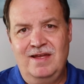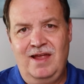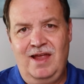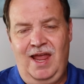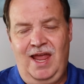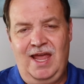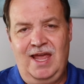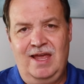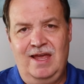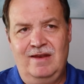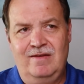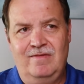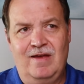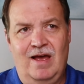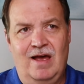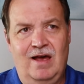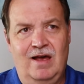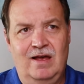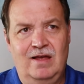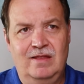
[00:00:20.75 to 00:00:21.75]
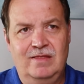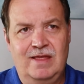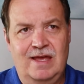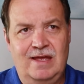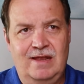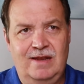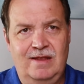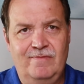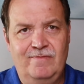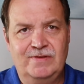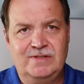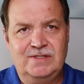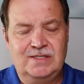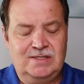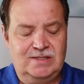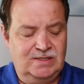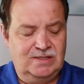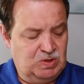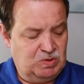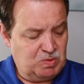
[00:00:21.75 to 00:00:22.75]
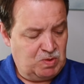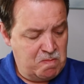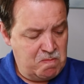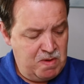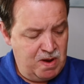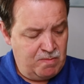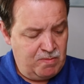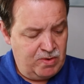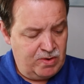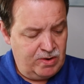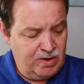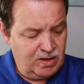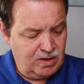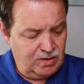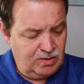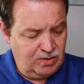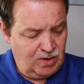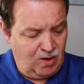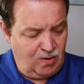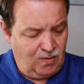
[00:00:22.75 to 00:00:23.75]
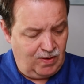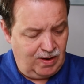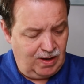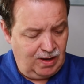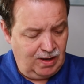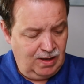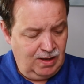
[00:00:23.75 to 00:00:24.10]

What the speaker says: and that emphasis is on remembered Noah.